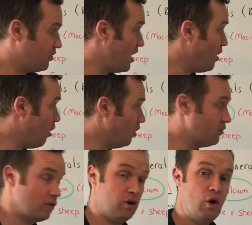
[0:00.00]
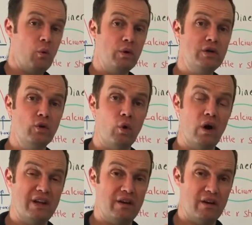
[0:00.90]
And also, we know
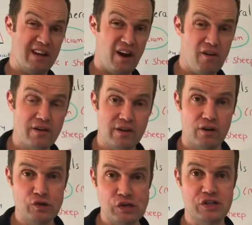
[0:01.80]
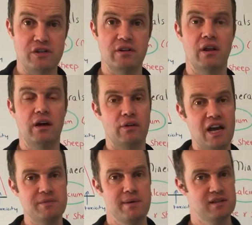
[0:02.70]
in Ireland, our traditional
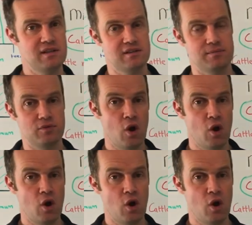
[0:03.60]
grass-based systems,